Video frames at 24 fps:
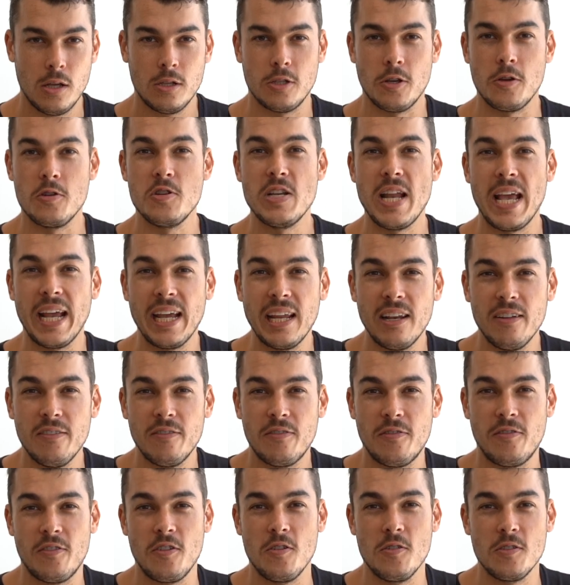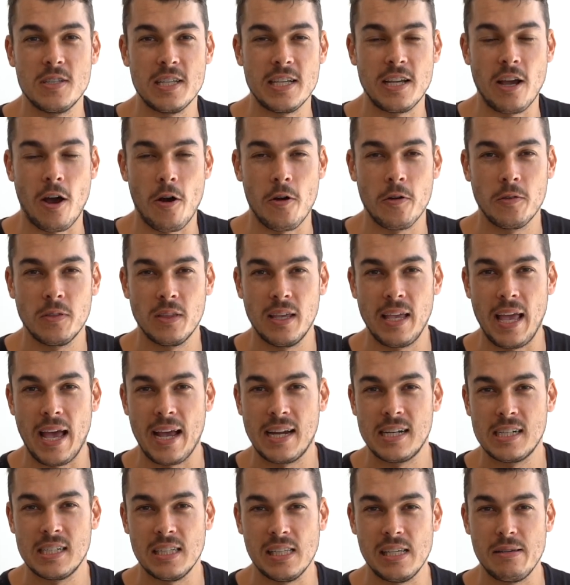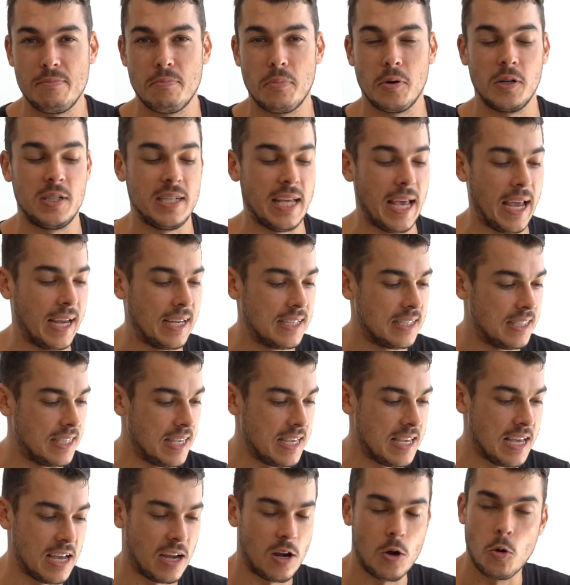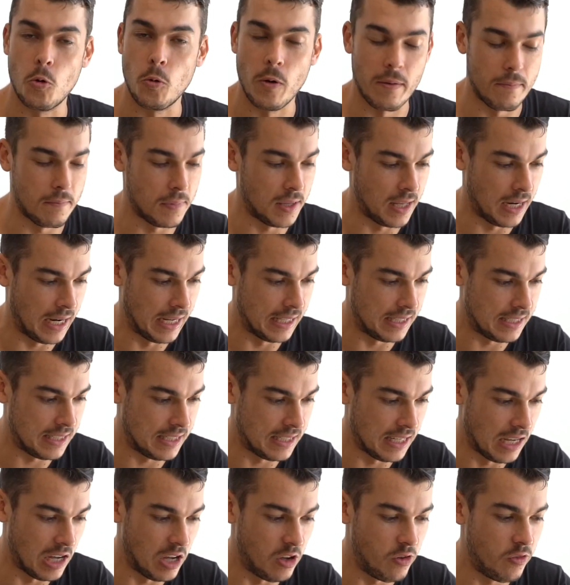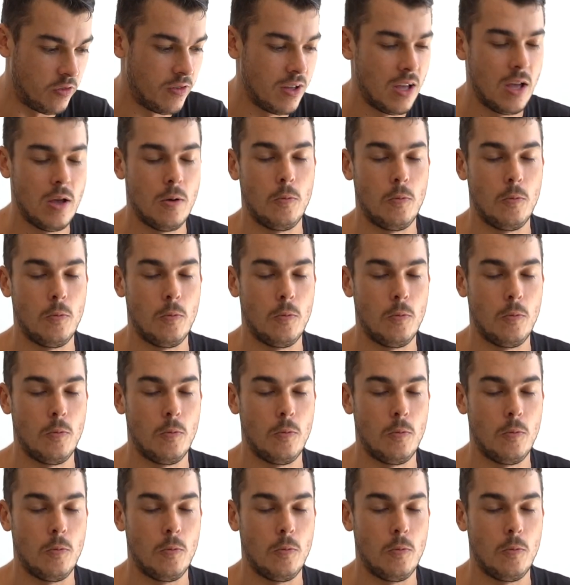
So negative fusing only actually protects the equipment itself,